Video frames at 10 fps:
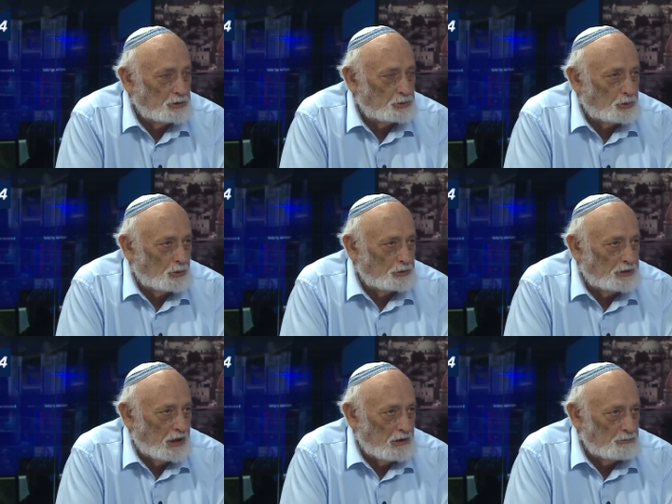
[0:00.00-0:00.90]
to
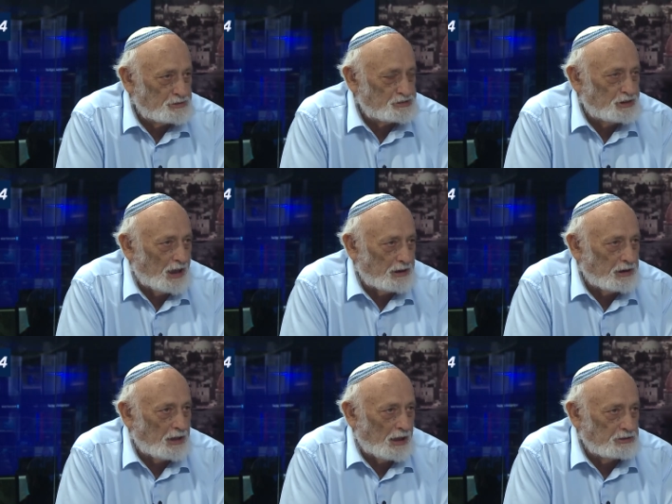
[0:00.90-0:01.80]
the
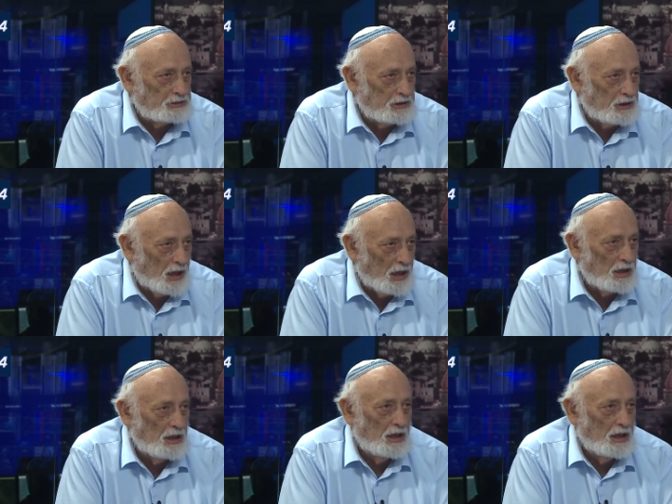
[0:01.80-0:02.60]
Messianic idea